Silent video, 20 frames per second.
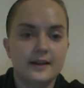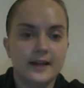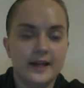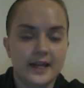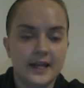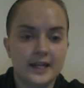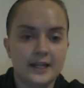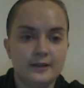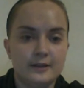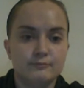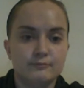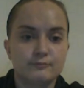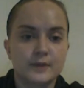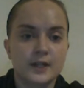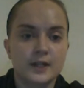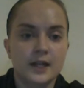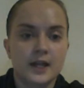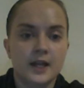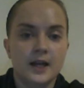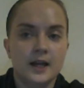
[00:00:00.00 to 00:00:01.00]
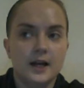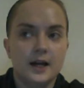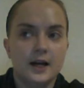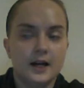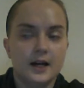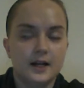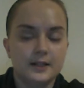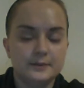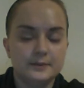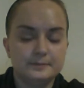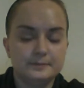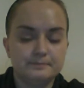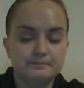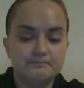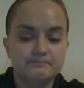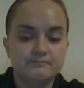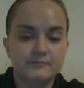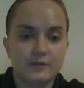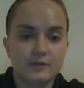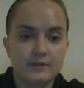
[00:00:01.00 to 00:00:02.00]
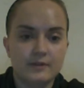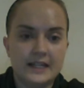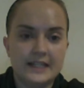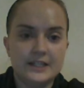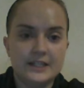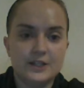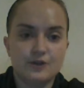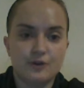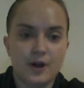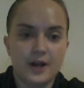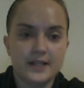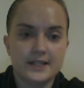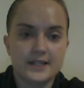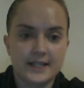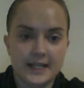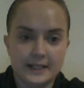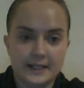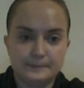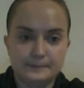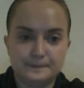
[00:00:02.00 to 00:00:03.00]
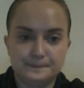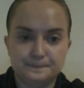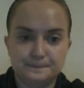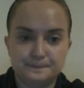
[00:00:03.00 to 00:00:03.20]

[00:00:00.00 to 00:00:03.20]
a really dry skin.